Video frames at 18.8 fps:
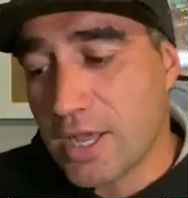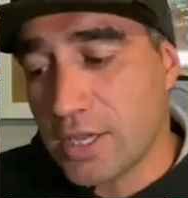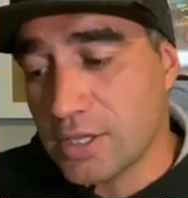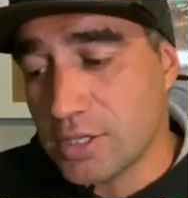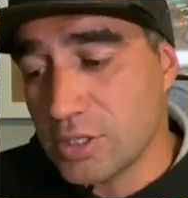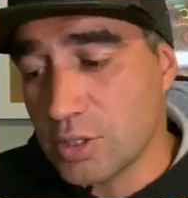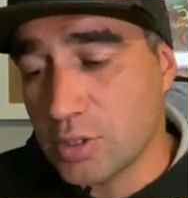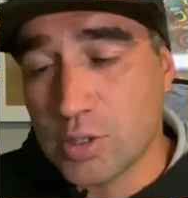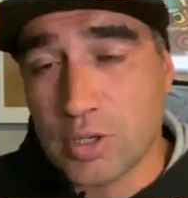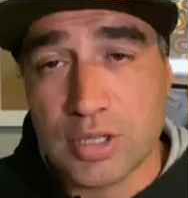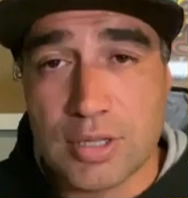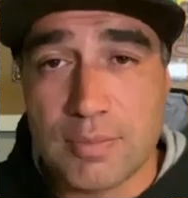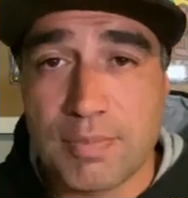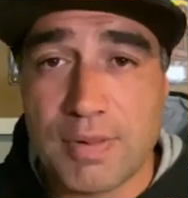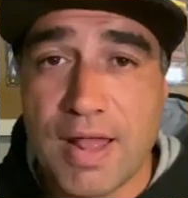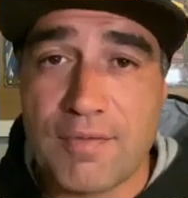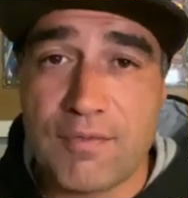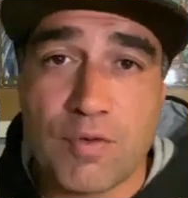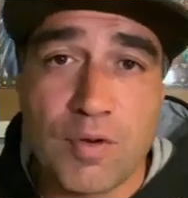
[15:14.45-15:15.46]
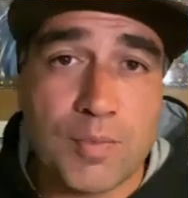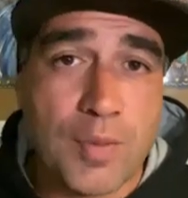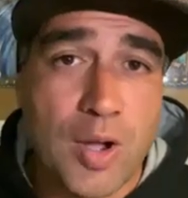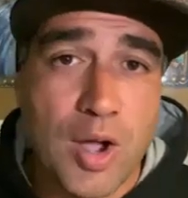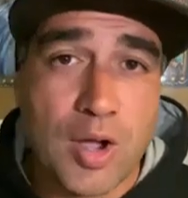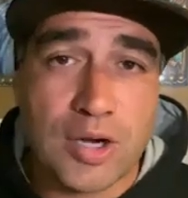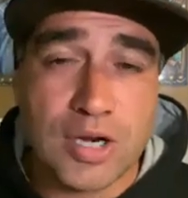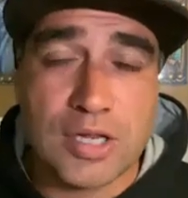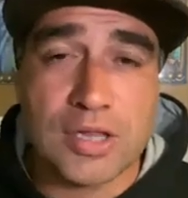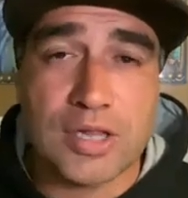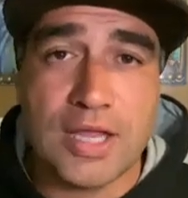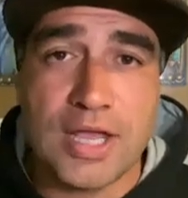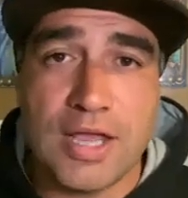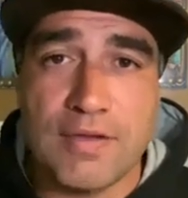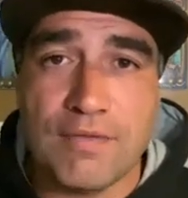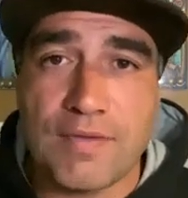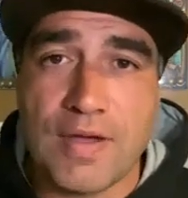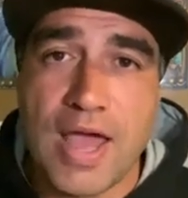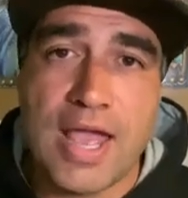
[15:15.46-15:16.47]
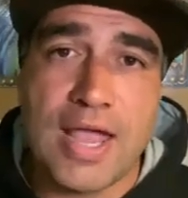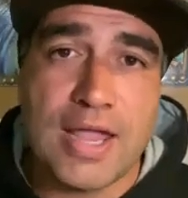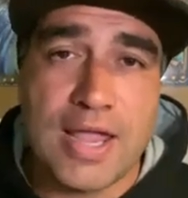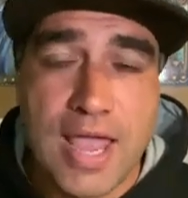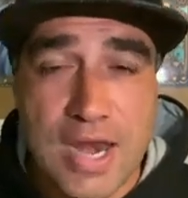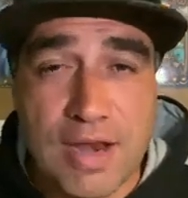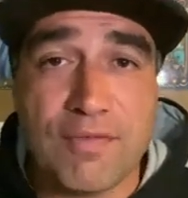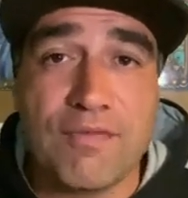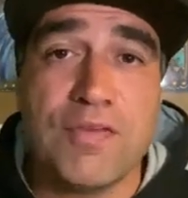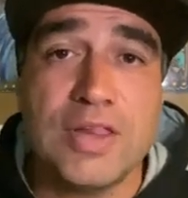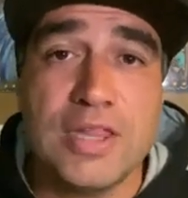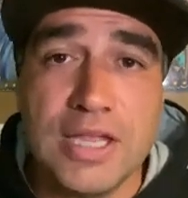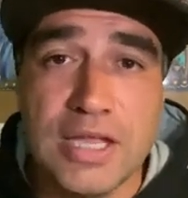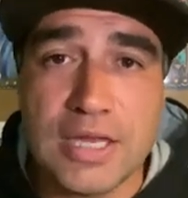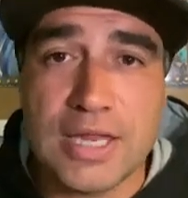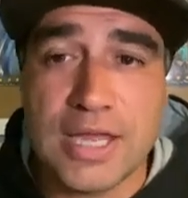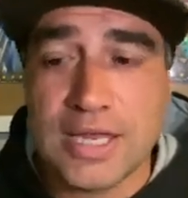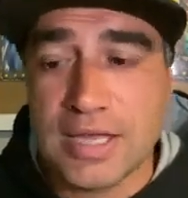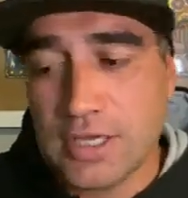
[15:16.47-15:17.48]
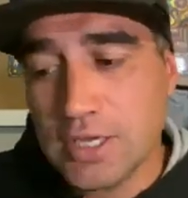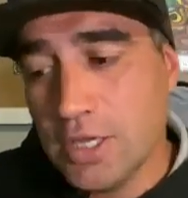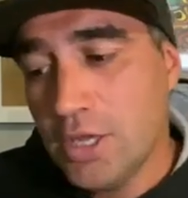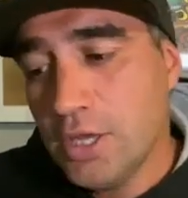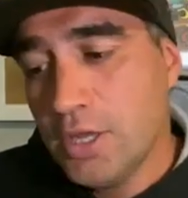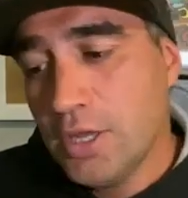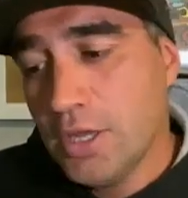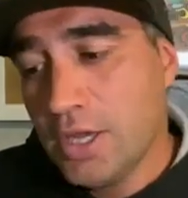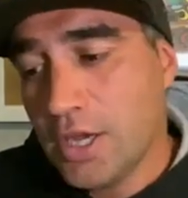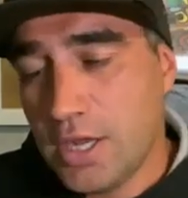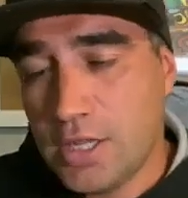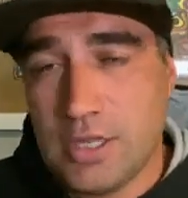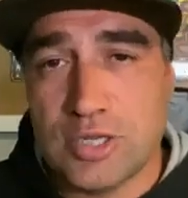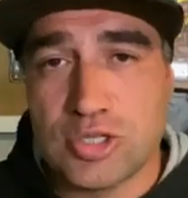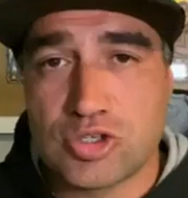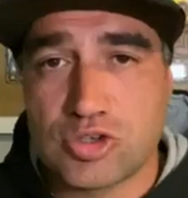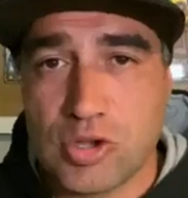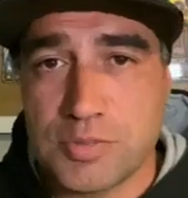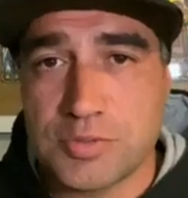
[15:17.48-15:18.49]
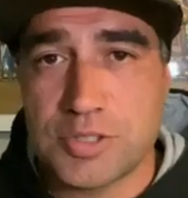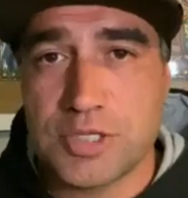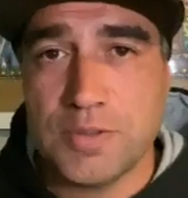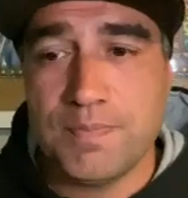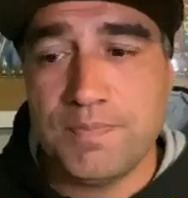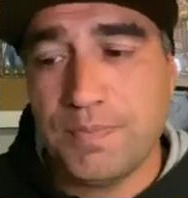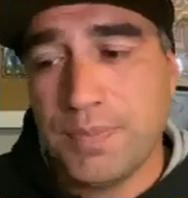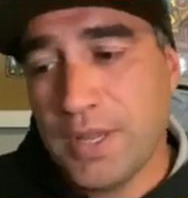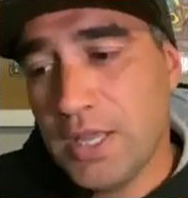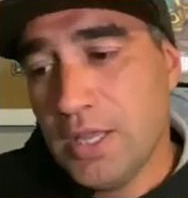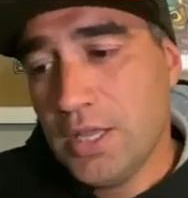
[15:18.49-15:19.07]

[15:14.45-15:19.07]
you look at the platform. I'm going to leave an affiliate link in the description.